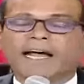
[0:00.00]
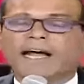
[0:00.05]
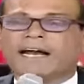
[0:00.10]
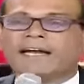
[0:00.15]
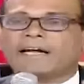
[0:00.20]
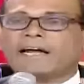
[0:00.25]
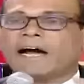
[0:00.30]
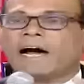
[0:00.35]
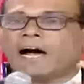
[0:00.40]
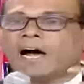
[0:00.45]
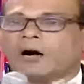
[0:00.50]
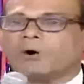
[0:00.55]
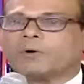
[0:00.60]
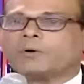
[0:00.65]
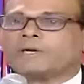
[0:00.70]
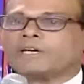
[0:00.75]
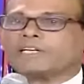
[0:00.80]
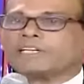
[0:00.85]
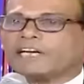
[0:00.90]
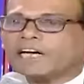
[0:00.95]
and
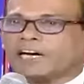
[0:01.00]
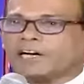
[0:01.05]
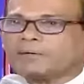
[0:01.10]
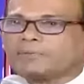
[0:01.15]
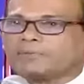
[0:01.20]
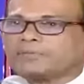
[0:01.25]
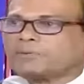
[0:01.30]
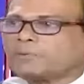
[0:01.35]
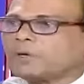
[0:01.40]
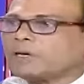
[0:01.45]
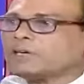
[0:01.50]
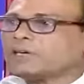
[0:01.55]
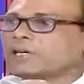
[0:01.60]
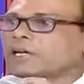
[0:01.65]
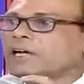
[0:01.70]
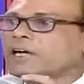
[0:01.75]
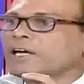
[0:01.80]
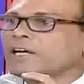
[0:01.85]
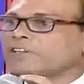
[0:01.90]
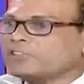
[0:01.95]
how it helps when
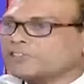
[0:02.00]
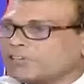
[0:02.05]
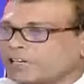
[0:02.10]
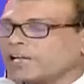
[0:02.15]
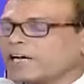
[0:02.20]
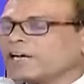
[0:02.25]
Sri